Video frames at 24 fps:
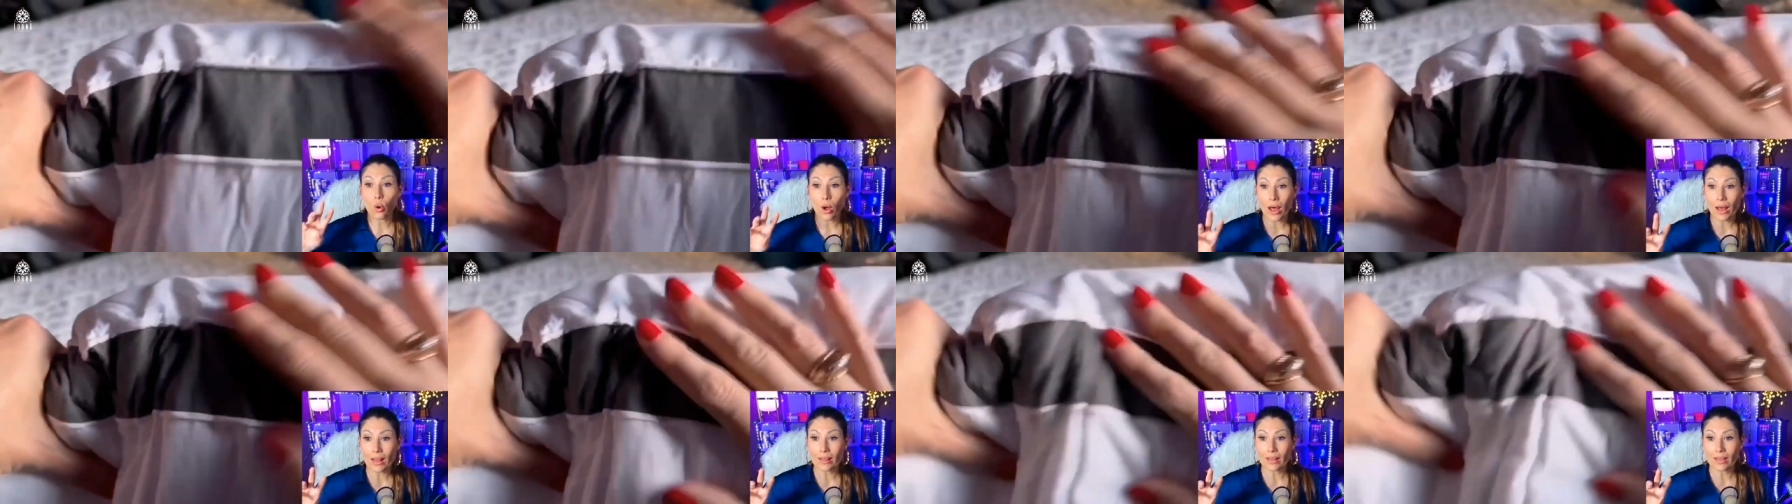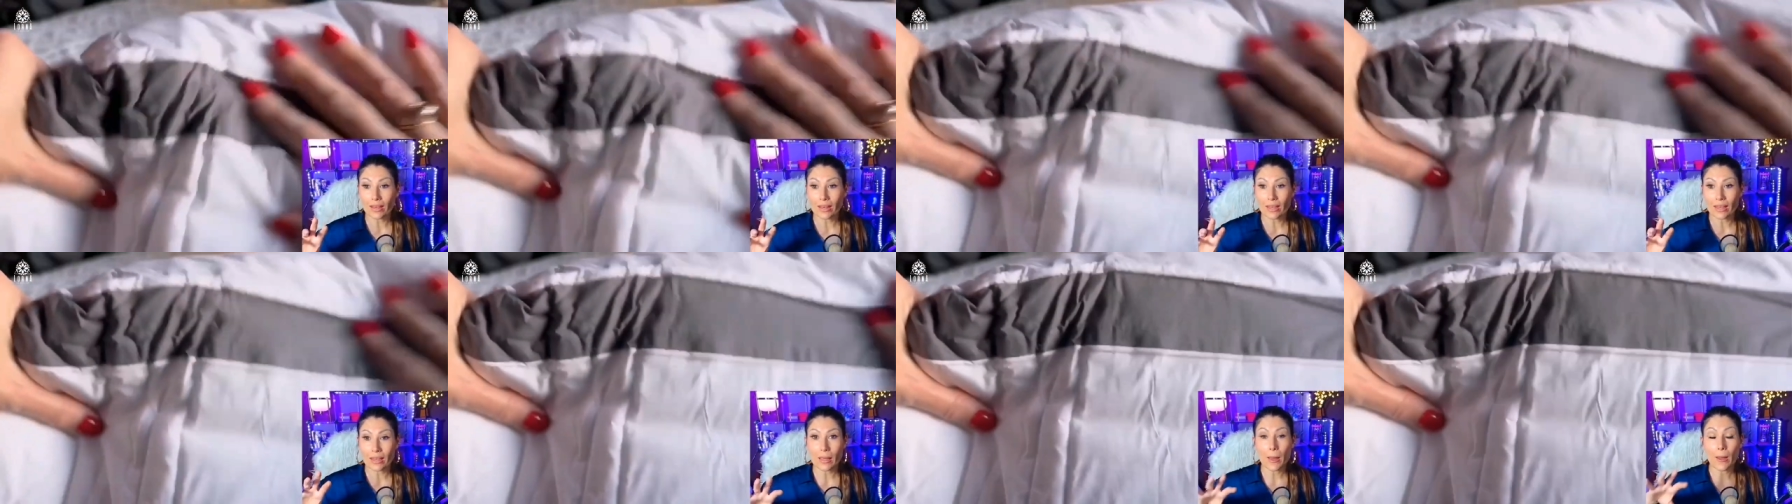
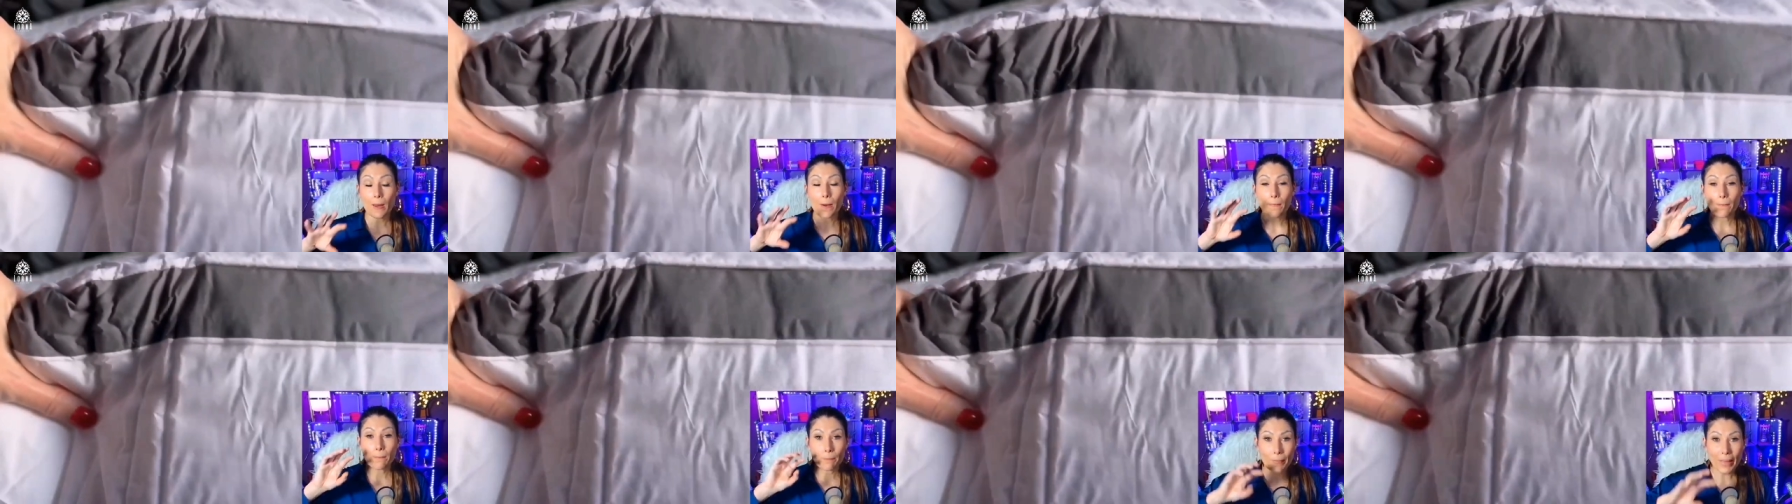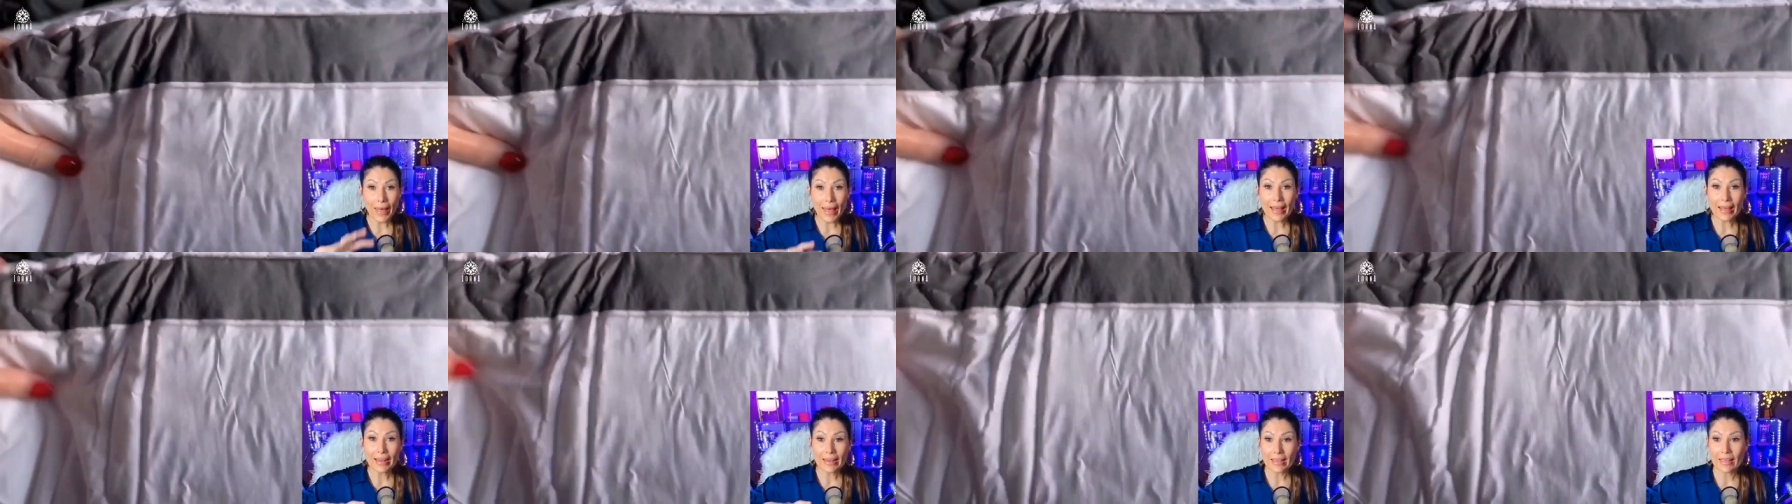quality
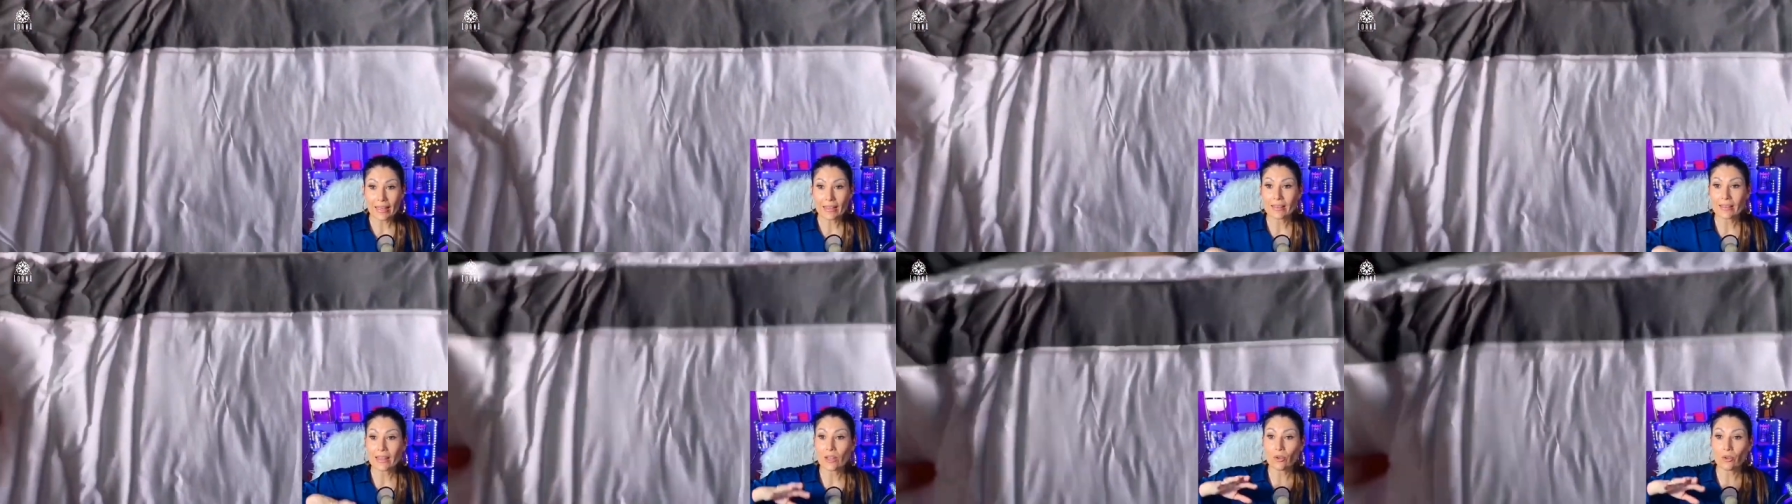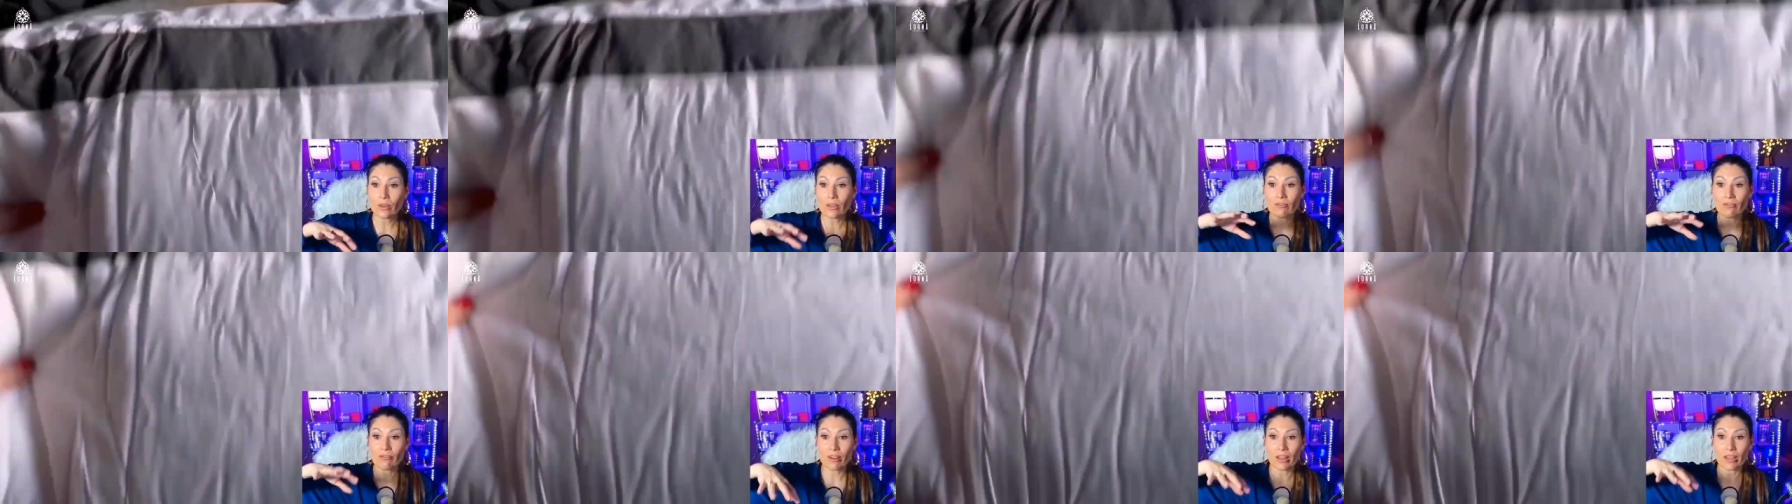bedding that you
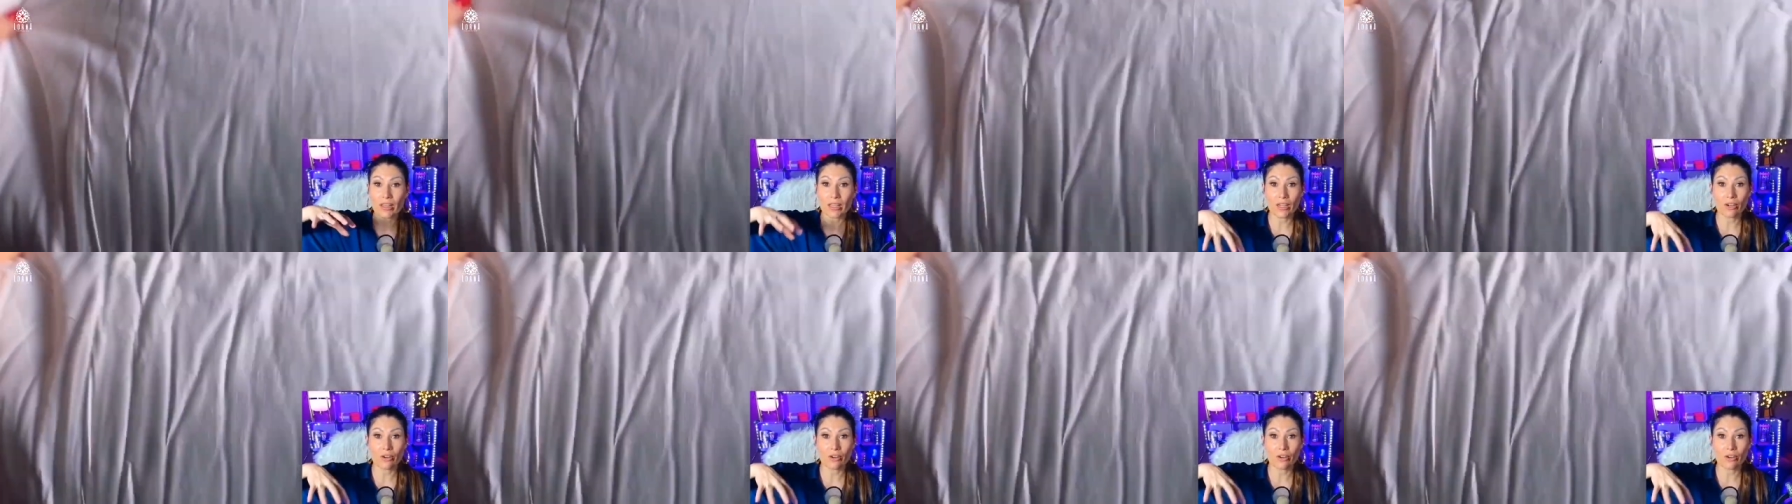can find